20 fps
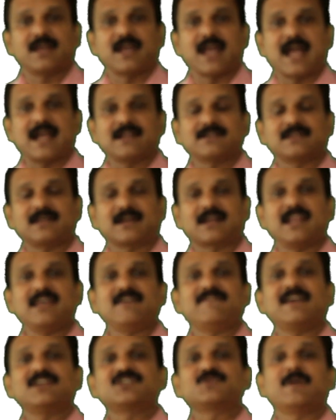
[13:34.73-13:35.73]
And the
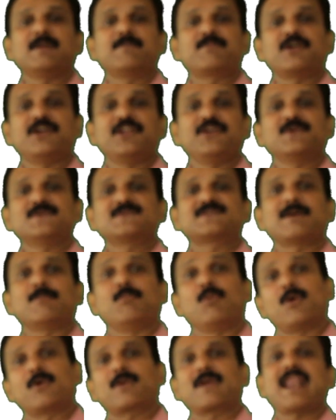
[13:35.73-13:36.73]
cleavage will produce a
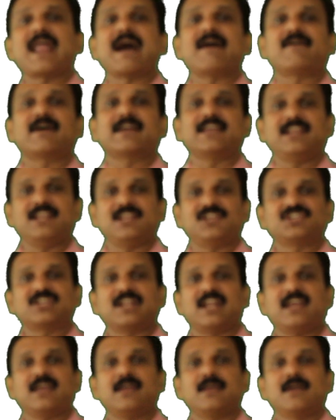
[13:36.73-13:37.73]
morula
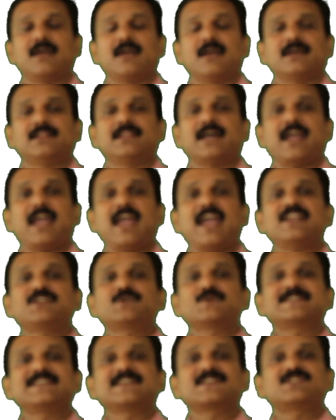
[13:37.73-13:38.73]
initially. The 8
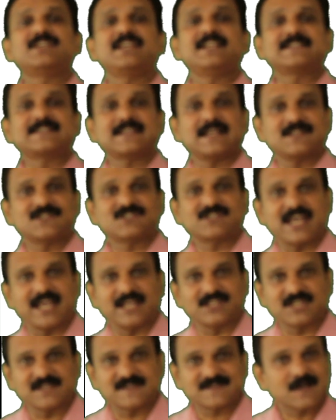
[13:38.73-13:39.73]
to 16 cell
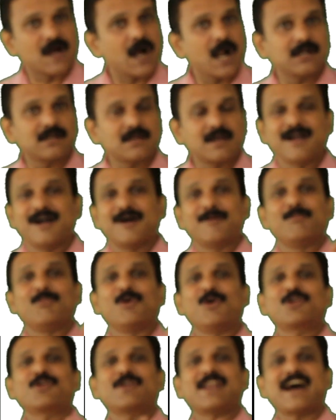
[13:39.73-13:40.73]
stage is called
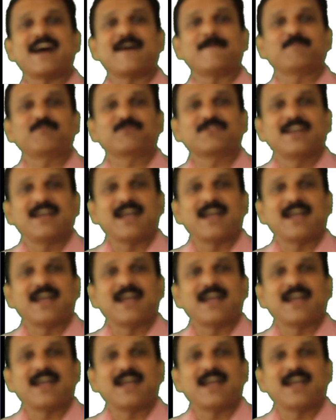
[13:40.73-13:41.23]
morula.